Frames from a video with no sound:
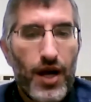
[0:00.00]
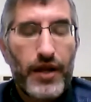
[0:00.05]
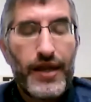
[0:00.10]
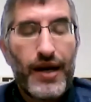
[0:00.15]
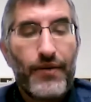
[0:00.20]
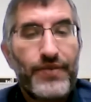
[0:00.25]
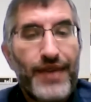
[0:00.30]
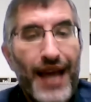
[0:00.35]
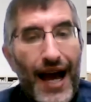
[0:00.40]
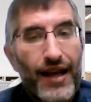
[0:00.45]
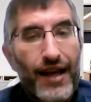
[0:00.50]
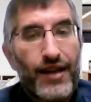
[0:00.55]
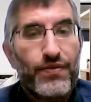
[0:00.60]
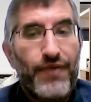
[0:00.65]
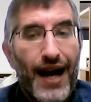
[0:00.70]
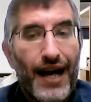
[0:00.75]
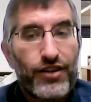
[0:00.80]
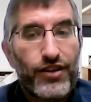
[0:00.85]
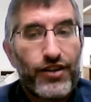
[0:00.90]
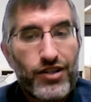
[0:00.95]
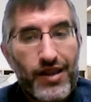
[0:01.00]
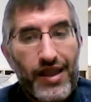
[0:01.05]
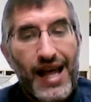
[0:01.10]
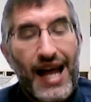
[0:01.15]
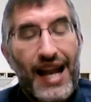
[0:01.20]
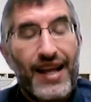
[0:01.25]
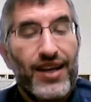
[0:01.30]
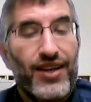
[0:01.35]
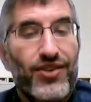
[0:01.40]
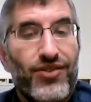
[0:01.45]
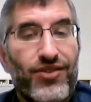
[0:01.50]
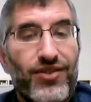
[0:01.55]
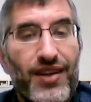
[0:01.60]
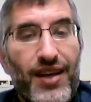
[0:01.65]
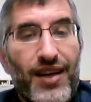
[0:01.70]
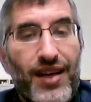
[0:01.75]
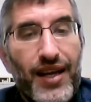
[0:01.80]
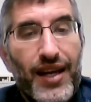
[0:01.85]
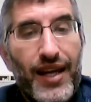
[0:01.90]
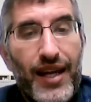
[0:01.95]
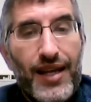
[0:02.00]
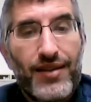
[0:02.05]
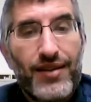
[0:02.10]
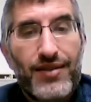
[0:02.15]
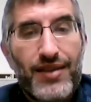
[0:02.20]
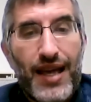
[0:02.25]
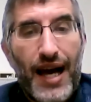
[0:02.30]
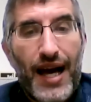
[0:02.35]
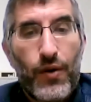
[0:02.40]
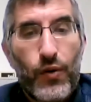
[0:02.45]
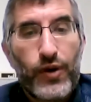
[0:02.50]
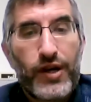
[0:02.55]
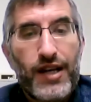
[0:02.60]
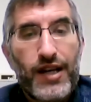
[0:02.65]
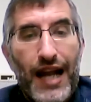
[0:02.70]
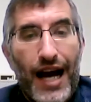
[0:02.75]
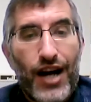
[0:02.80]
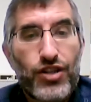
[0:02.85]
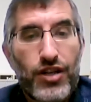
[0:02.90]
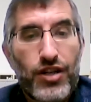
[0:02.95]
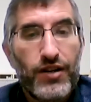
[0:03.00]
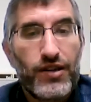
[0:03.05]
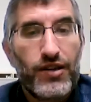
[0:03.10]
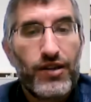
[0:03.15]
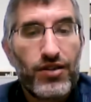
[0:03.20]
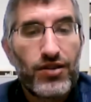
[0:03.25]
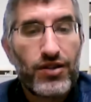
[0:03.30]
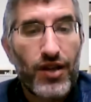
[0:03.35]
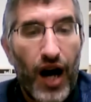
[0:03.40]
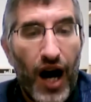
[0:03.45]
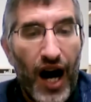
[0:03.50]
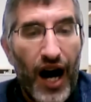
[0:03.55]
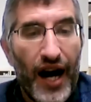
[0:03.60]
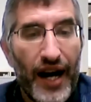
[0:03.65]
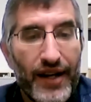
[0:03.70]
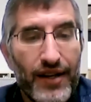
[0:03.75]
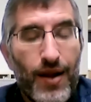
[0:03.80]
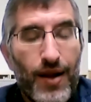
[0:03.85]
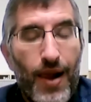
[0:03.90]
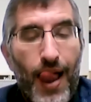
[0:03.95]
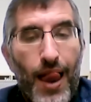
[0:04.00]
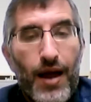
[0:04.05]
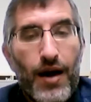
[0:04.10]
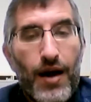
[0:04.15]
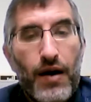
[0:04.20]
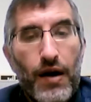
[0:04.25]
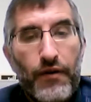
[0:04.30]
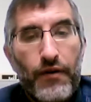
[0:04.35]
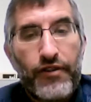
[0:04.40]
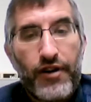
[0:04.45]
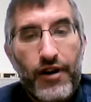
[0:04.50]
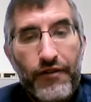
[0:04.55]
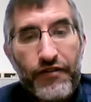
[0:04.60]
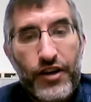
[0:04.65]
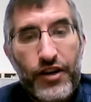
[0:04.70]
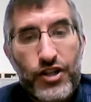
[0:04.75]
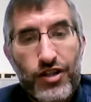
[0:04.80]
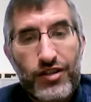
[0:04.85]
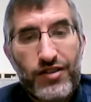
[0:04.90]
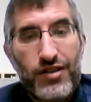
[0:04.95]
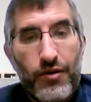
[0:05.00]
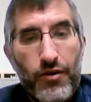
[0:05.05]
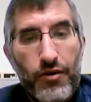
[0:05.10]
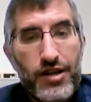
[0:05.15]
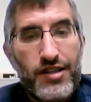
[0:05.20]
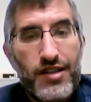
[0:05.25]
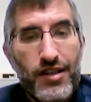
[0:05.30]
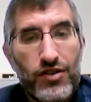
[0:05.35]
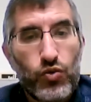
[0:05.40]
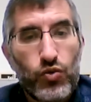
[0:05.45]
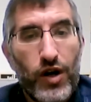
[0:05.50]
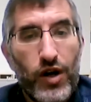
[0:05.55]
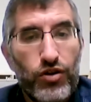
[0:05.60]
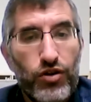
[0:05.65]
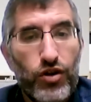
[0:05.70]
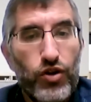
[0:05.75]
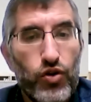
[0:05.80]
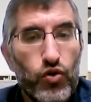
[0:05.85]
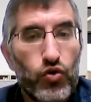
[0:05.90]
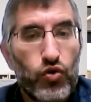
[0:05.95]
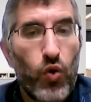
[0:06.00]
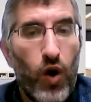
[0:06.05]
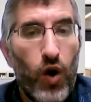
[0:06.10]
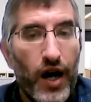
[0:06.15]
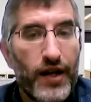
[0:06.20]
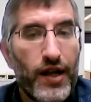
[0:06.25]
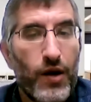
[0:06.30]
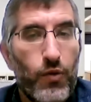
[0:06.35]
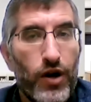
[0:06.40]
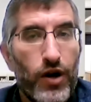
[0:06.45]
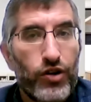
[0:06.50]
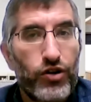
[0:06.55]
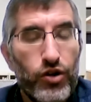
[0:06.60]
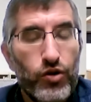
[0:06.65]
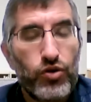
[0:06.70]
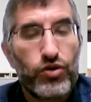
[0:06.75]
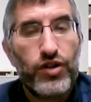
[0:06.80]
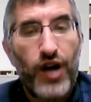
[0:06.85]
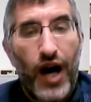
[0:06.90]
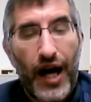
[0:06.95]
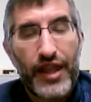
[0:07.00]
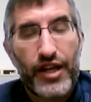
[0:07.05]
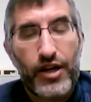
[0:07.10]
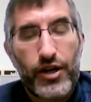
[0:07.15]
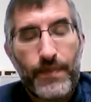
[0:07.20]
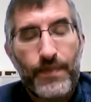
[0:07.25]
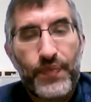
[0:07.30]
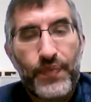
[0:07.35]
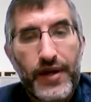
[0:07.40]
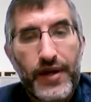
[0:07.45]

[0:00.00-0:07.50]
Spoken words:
The advantage of that is that we can actually decide for efficiency reasons when to use one and when to use the other.